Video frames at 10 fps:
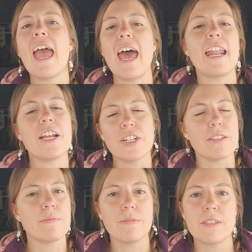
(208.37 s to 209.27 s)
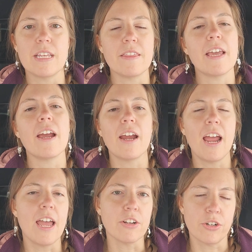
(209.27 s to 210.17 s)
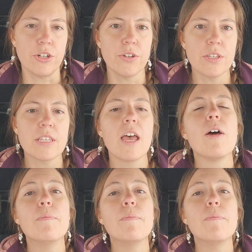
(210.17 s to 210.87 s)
and I just sit there and cruise.